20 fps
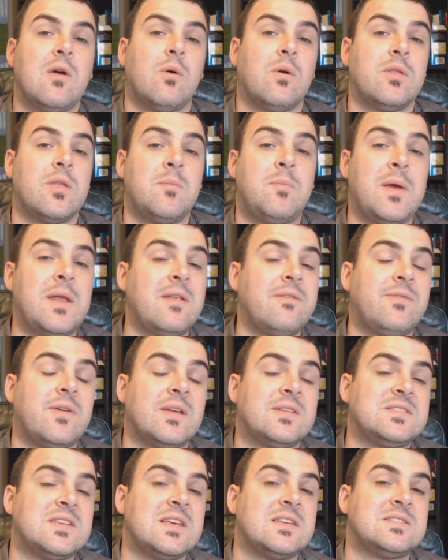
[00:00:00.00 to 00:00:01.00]
one of the
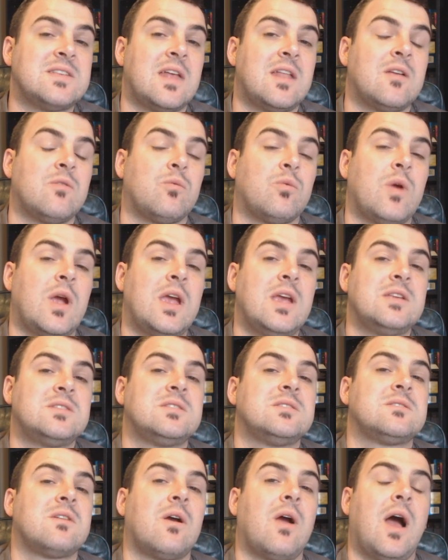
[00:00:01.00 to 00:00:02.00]
benefits is that it
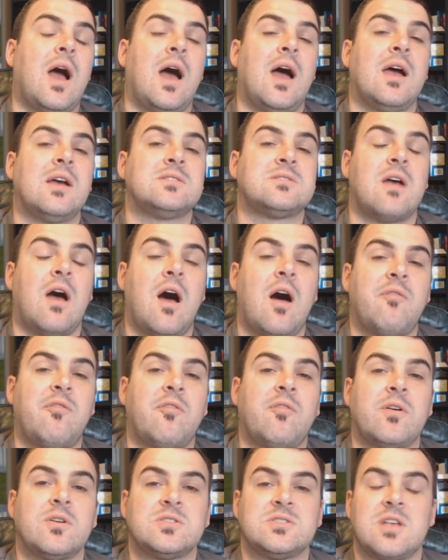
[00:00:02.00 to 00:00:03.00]
raises our eyes
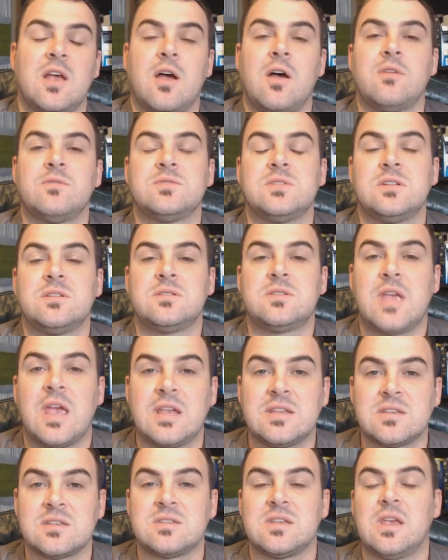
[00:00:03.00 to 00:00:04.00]
off of ourselves and
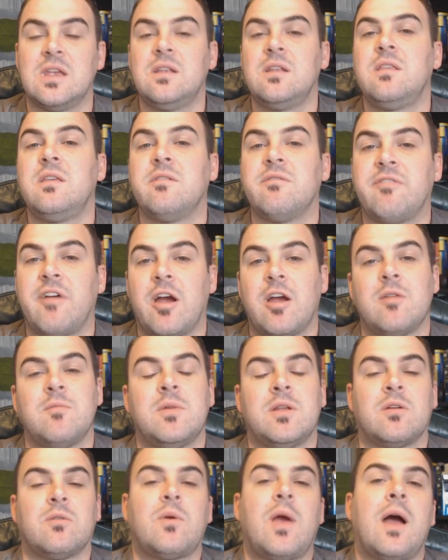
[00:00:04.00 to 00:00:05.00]
takes us into the
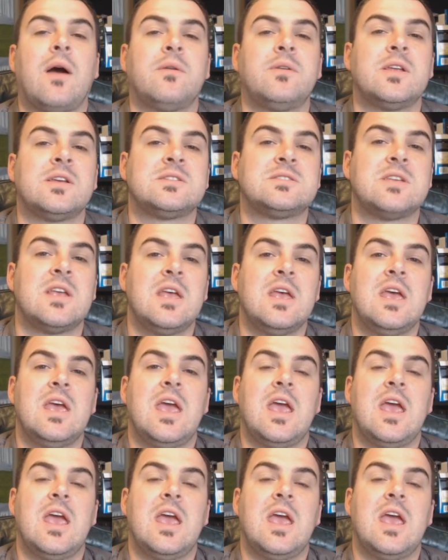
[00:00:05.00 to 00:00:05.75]
environment around us,